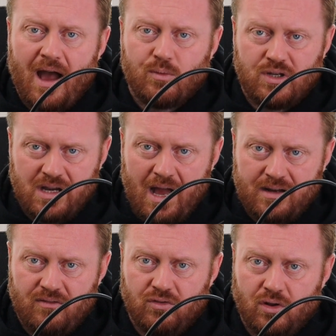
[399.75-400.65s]
I would
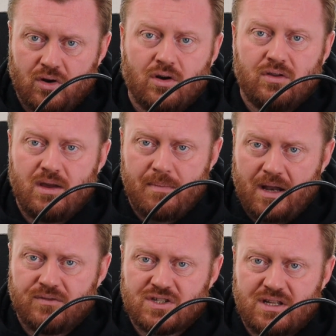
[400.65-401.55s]
not have learned the
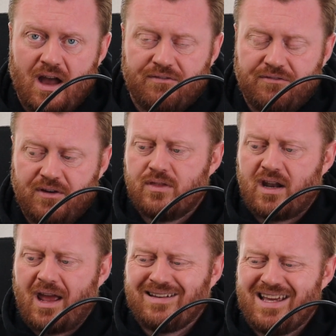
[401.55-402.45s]
amount of stuff
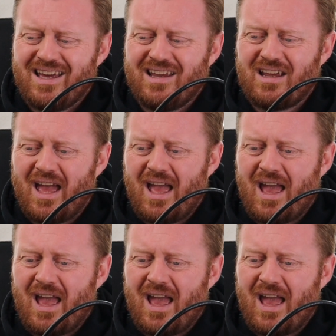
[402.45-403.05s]
that I did,